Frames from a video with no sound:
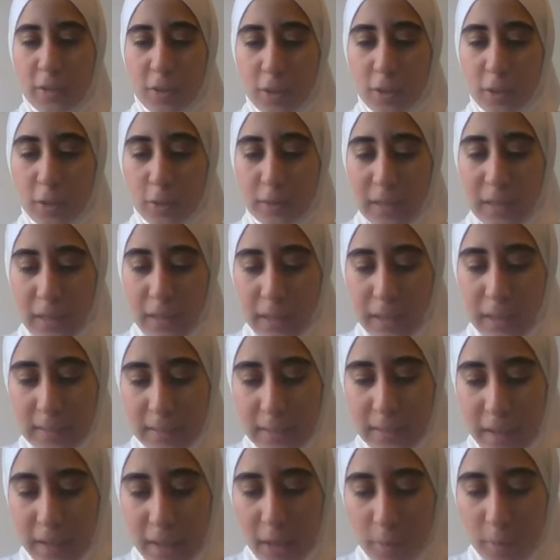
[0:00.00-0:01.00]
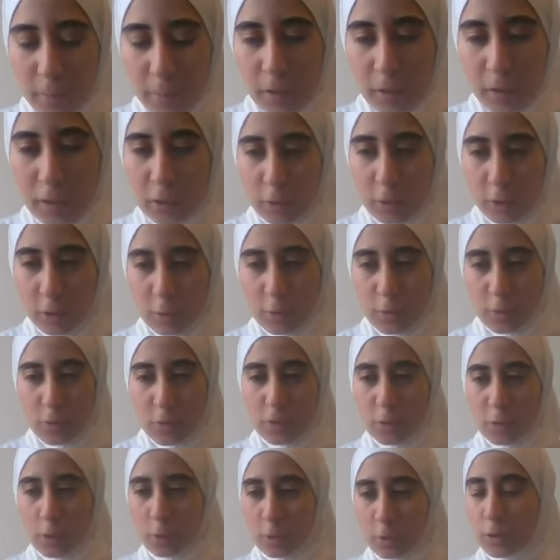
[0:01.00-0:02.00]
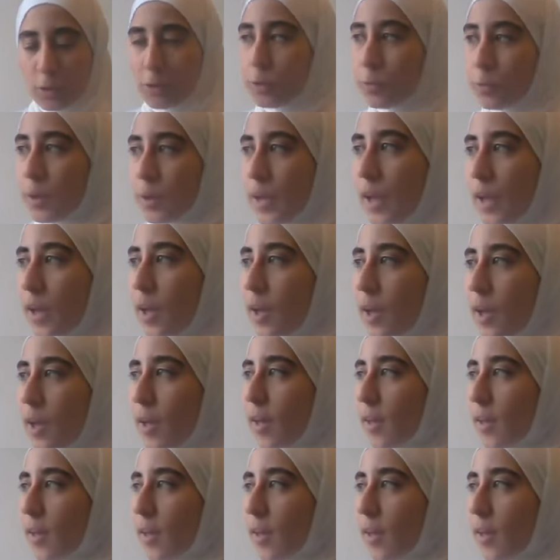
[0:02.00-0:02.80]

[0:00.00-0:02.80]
So taking time alone, solo,